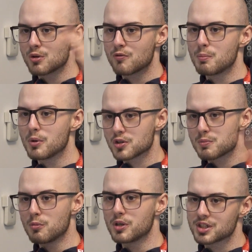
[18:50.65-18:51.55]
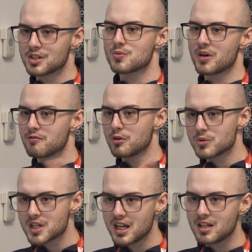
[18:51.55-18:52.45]
So if the book's published in
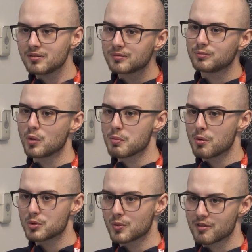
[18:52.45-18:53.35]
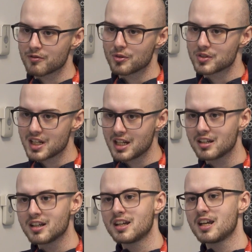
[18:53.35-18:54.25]
2014, we put
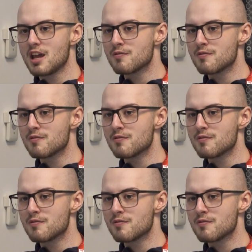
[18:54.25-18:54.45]
2014. Yeah.